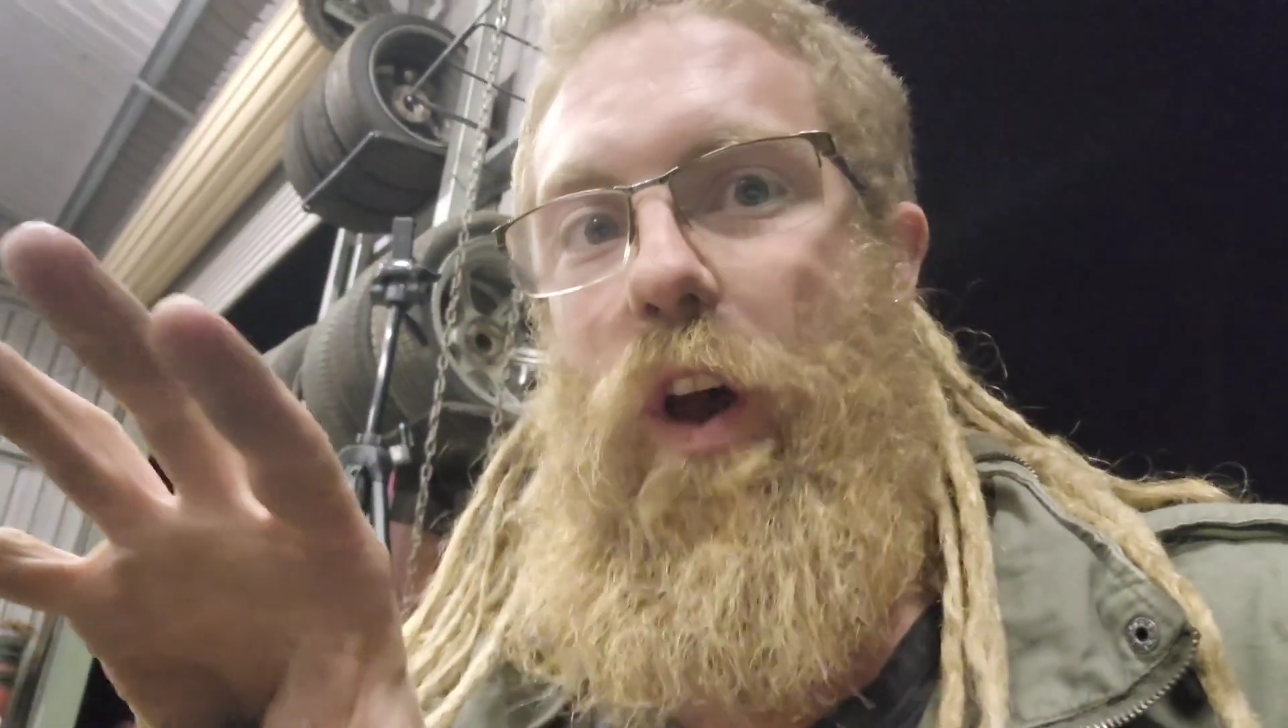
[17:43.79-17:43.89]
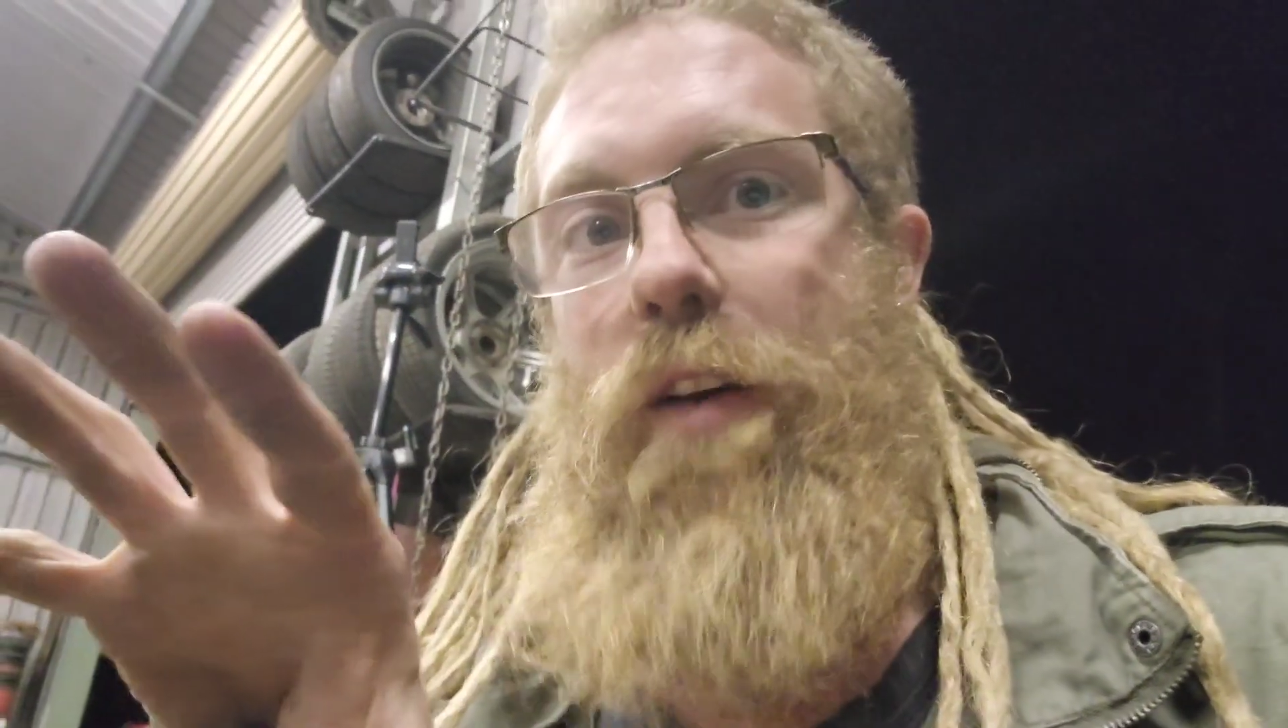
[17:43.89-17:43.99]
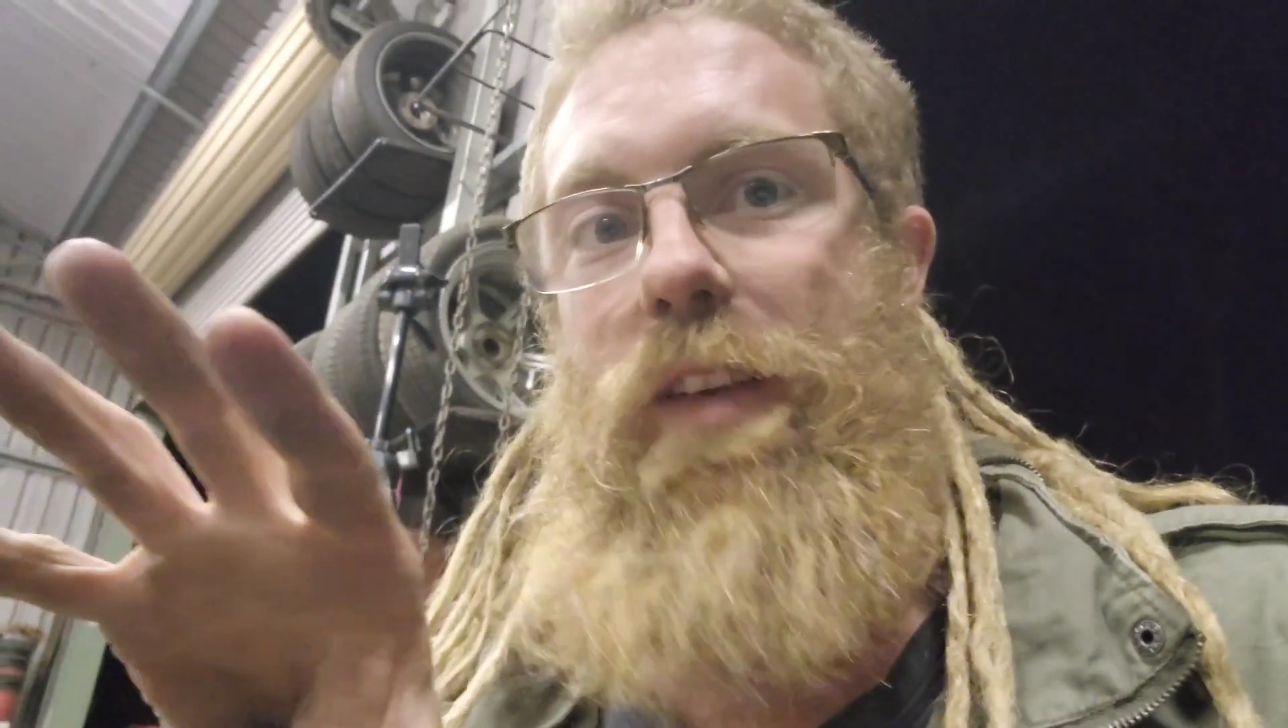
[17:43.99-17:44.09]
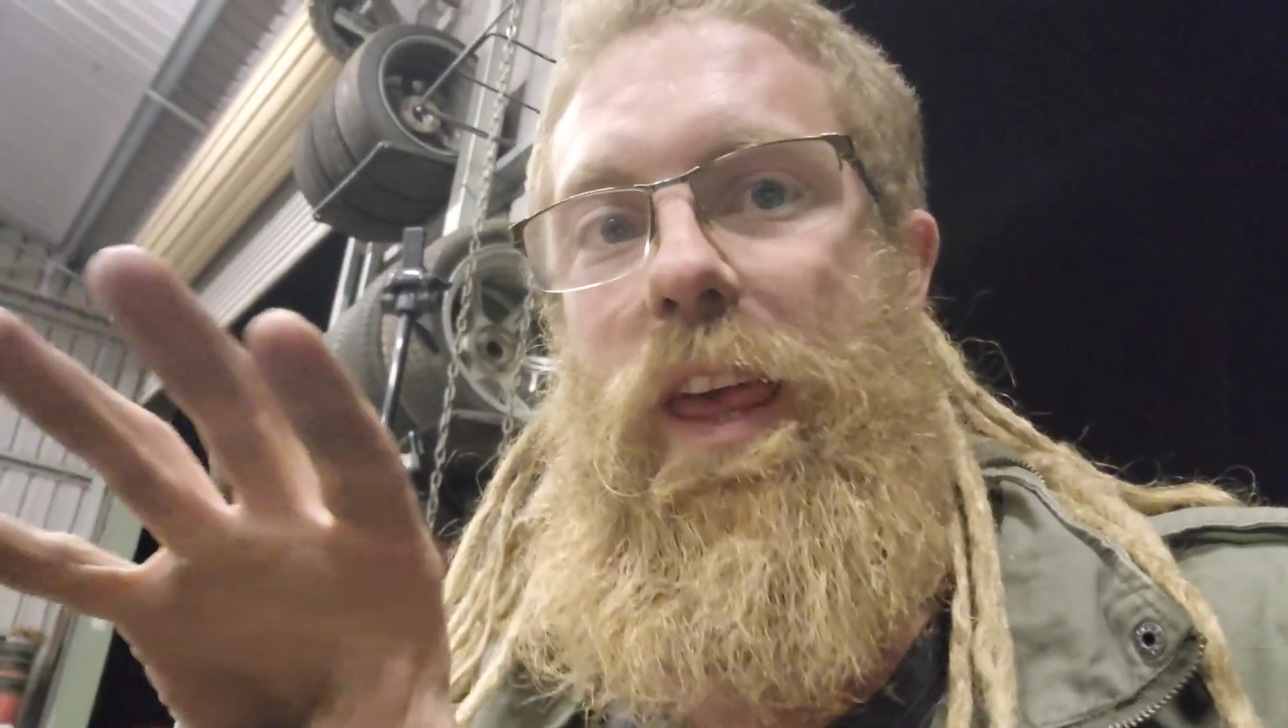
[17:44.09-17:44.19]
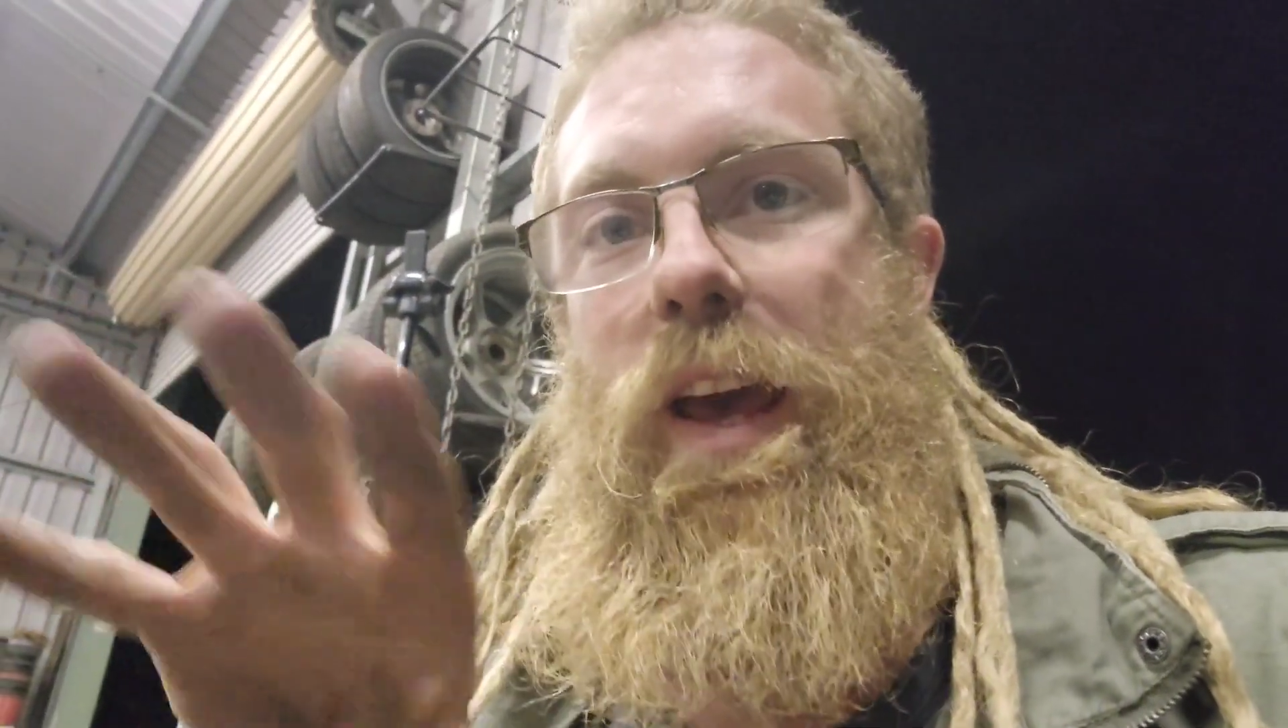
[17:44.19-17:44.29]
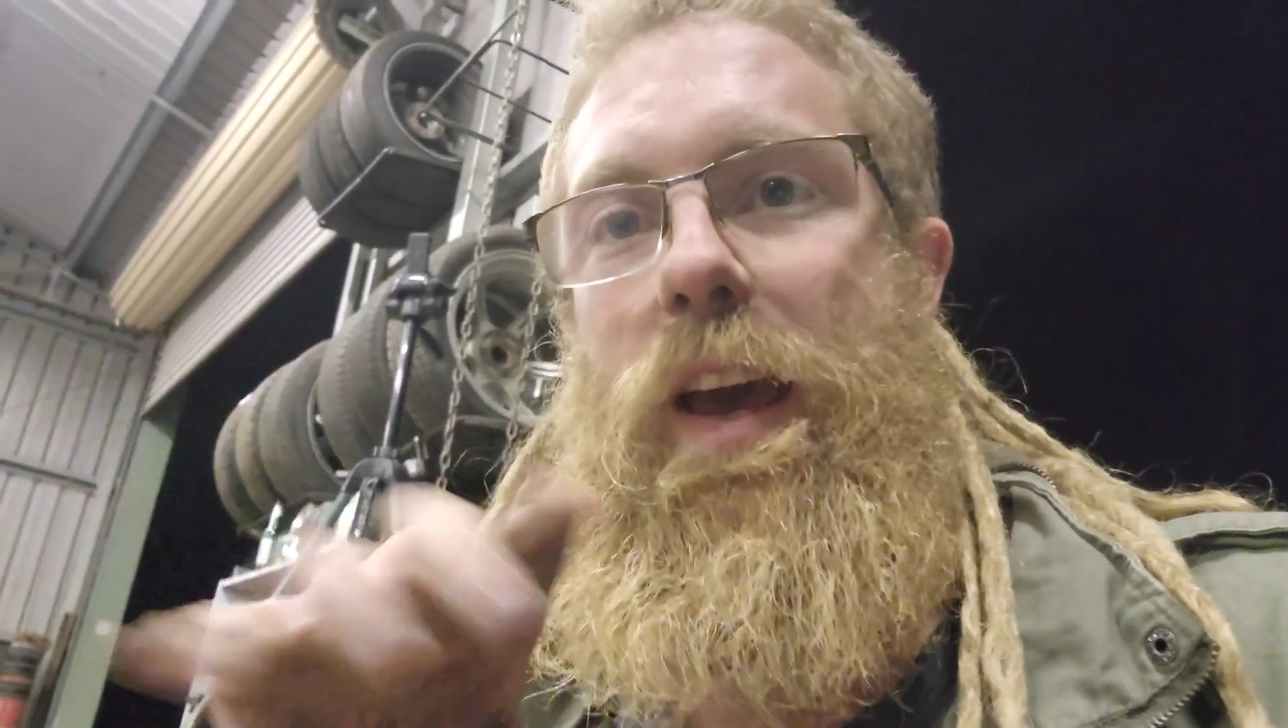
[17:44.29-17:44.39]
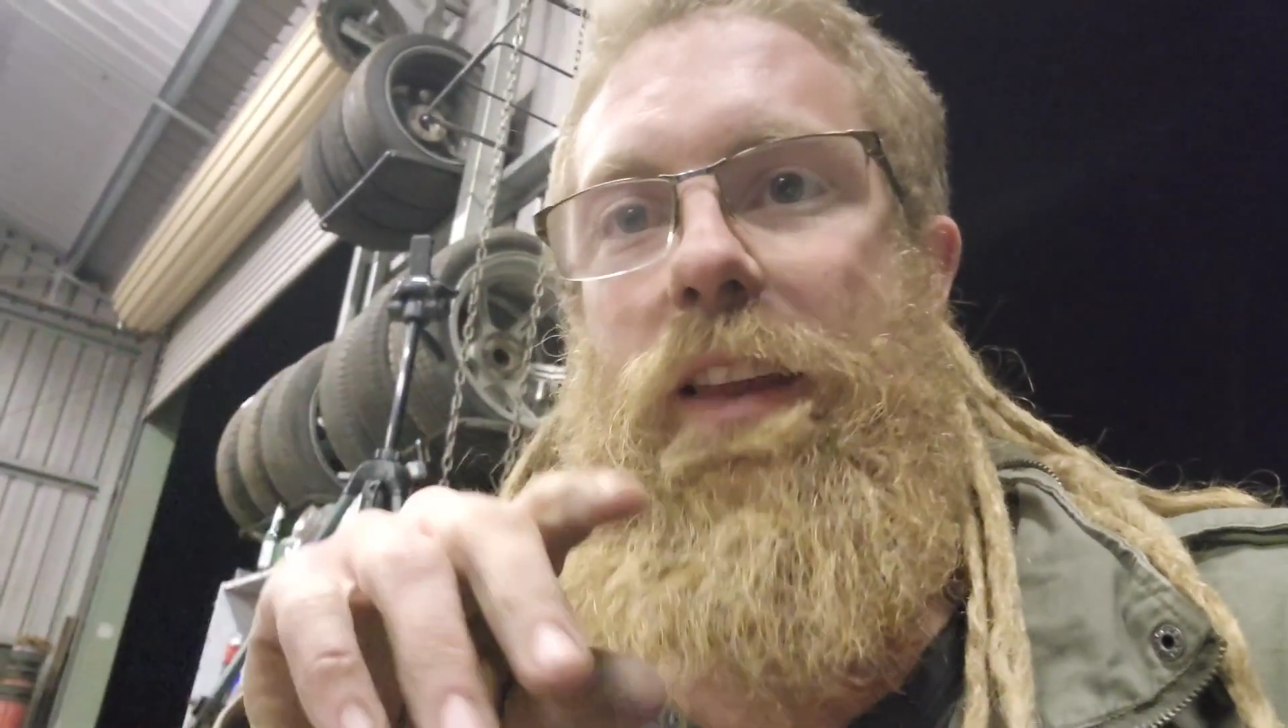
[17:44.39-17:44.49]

over there,